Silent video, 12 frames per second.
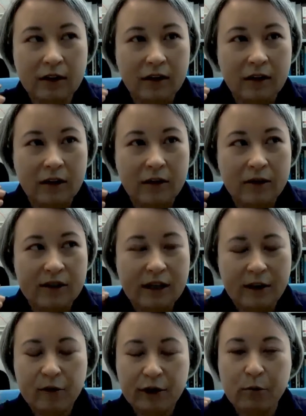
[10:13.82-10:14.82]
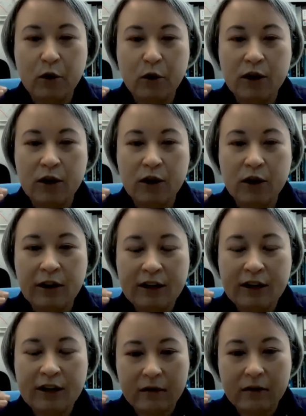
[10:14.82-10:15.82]
a second really important lesson was
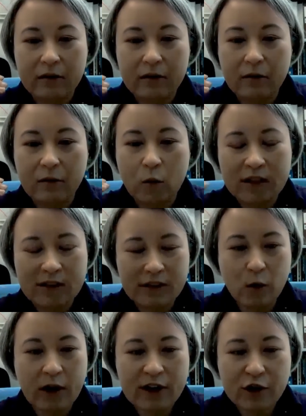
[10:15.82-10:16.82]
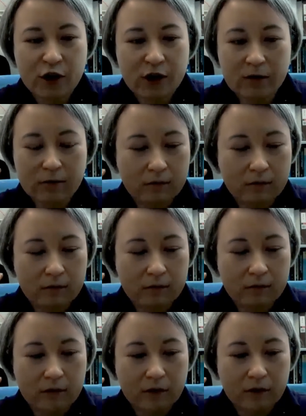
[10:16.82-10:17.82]
what's the question?
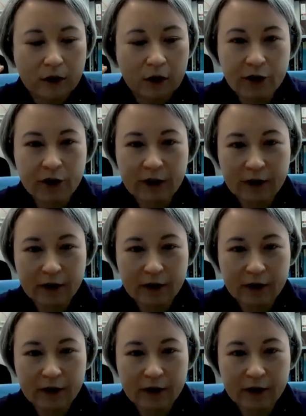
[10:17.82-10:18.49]
Look for the